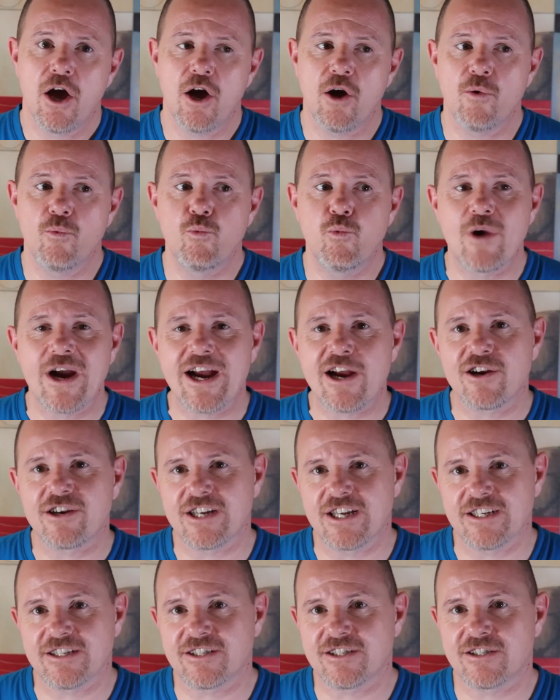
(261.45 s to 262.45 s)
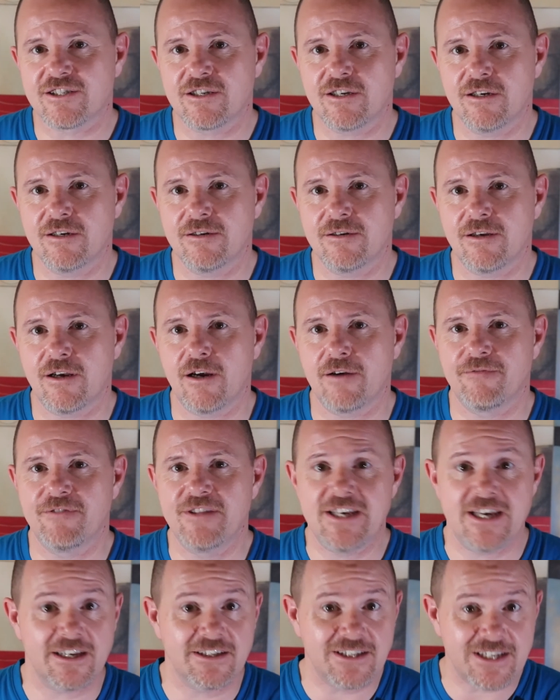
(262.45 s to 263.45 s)
awareness of
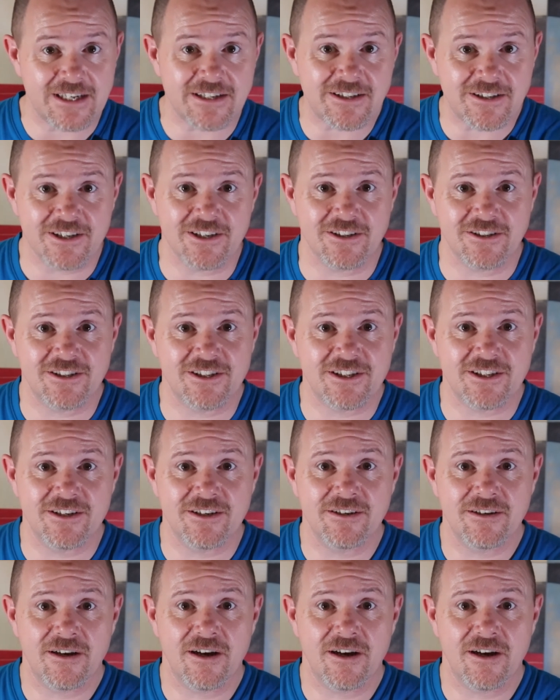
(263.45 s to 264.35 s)
the existence